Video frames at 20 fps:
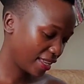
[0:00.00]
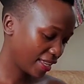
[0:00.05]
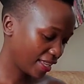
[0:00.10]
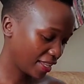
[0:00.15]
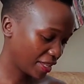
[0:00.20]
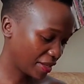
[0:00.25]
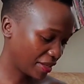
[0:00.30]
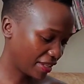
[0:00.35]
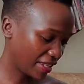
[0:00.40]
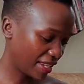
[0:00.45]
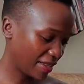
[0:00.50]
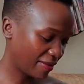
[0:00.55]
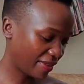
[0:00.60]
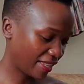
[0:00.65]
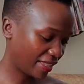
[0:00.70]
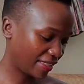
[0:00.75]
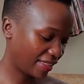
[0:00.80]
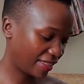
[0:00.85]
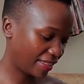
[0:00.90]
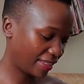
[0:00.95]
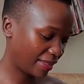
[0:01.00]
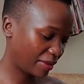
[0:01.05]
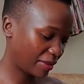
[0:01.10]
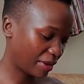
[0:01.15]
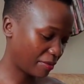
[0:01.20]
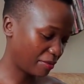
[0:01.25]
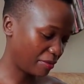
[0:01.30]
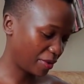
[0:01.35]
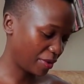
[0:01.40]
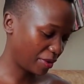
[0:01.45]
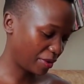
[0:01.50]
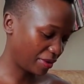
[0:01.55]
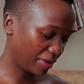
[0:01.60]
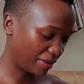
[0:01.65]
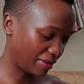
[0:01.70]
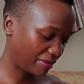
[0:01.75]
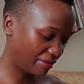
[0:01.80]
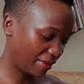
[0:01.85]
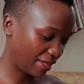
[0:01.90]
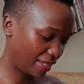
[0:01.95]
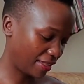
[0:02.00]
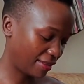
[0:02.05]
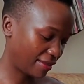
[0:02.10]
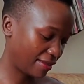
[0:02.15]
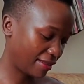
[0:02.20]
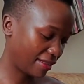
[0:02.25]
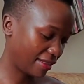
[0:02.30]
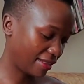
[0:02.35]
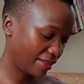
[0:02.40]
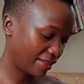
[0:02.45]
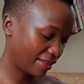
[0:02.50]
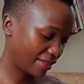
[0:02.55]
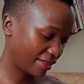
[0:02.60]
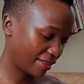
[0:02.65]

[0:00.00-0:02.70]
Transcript: You never cease to amuse me. Oi.